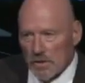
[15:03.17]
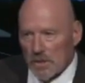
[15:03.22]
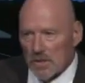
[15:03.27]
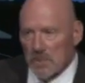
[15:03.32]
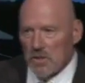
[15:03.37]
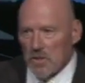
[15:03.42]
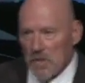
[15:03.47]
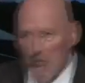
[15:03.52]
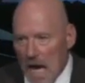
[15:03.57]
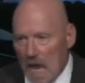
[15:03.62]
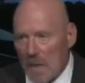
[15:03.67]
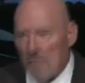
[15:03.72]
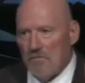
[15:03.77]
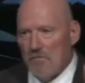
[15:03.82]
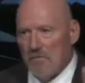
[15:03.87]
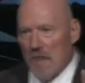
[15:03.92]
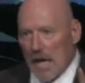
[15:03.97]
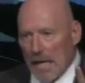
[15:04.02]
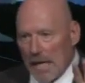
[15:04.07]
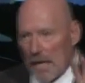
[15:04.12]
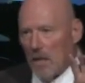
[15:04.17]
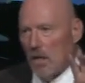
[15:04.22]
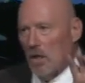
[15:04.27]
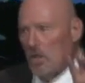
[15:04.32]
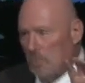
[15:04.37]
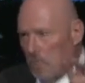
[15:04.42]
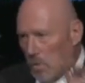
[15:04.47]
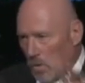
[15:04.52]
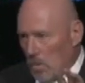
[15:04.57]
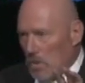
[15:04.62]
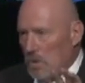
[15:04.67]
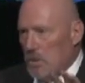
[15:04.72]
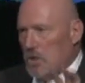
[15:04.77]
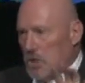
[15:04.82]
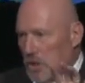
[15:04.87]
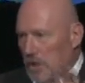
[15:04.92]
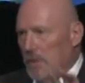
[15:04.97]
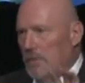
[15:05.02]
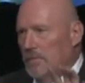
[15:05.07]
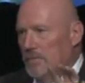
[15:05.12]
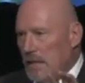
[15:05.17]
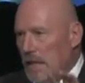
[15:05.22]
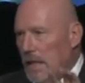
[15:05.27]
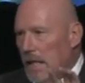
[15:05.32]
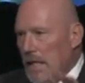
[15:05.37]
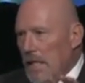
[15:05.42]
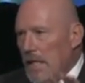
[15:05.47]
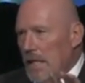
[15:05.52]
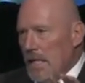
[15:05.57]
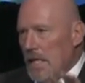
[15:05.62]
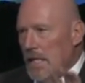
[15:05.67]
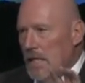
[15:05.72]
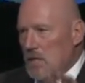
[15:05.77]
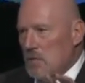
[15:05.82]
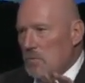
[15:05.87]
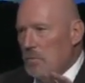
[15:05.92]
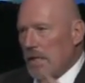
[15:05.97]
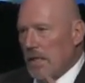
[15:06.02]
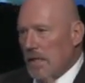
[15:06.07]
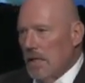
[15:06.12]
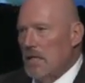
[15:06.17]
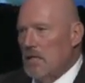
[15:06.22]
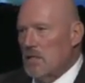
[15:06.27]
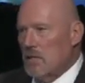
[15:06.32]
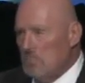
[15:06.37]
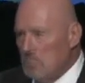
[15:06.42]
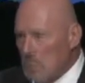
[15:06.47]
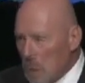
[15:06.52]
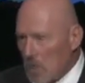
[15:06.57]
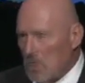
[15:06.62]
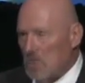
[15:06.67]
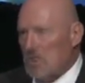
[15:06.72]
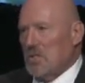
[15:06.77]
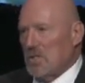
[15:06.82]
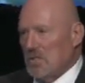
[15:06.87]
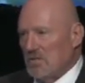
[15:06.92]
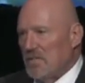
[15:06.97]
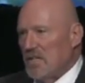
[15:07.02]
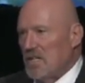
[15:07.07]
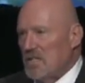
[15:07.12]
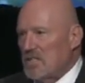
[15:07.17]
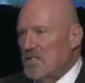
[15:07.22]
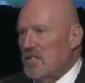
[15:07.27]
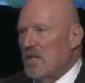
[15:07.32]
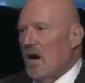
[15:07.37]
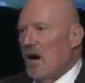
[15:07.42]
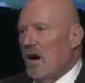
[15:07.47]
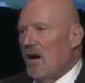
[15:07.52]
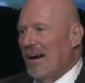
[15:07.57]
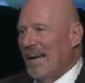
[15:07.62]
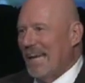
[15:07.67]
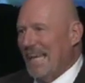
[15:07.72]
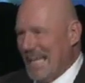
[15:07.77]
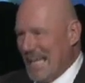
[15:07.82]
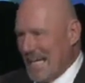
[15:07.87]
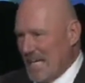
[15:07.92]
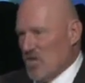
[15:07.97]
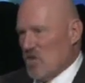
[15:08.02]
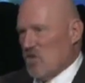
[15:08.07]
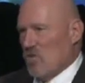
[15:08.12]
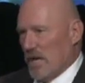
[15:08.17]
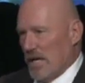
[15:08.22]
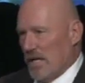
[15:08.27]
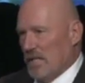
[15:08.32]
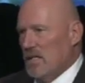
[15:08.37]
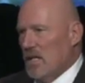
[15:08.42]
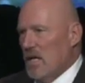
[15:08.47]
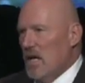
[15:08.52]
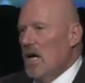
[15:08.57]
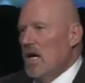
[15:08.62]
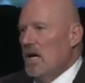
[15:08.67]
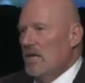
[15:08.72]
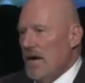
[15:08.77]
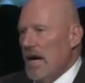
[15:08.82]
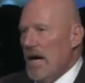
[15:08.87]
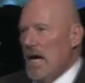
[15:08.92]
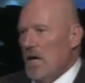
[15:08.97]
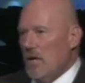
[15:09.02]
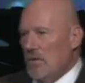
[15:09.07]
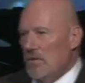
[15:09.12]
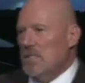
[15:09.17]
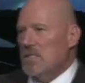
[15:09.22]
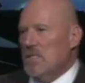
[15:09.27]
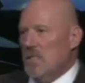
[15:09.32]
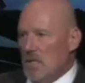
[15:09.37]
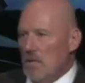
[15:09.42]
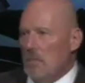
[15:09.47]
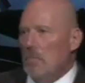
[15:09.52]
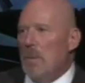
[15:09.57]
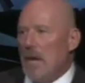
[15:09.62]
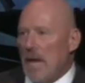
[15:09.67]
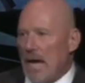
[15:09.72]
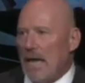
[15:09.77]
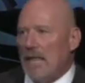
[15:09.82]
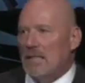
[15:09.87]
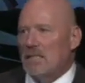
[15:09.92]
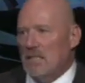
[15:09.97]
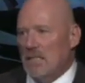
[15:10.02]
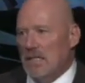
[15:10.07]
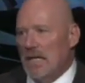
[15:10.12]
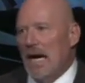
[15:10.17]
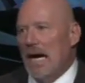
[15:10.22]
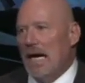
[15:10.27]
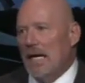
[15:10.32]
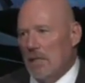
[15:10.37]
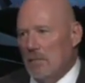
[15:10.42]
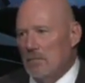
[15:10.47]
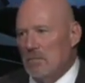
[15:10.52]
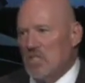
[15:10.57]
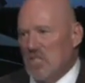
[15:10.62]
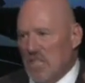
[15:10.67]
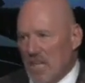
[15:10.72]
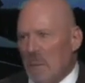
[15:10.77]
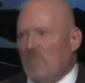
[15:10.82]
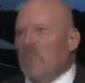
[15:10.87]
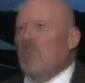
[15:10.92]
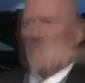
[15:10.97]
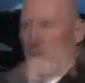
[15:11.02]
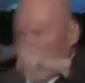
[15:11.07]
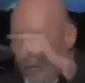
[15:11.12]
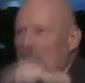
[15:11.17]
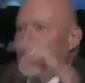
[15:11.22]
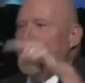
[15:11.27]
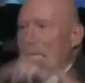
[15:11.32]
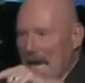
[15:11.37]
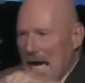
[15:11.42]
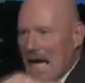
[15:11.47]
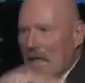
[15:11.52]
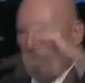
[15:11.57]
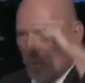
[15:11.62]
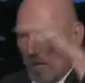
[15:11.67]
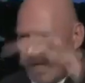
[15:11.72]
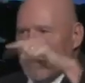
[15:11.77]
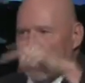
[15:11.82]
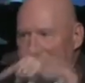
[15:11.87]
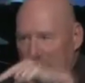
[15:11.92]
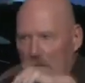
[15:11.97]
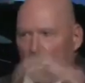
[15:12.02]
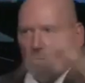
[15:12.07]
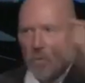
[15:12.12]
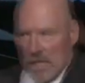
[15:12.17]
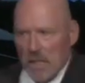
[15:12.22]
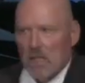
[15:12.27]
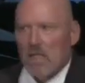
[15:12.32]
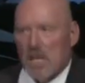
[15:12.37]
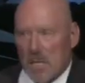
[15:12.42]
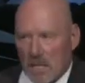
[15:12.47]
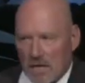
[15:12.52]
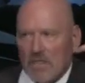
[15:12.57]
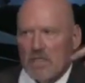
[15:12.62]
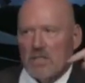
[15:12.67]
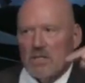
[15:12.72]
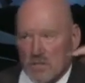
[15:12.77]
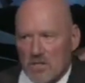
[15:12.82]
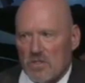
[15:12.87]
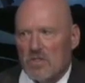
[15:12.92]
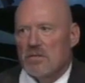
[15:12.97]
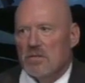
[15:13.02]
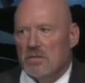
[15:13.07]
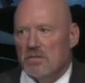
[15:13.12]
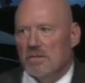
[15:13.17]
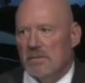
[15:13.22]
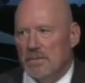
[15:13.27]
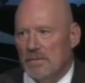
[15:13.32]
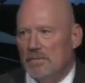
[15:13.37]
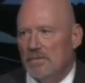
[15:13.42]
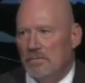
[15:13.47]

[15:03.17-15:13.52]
does not fight abortion is because most of us are ignorant of how this impacts God himself, the very God we say we love and serve.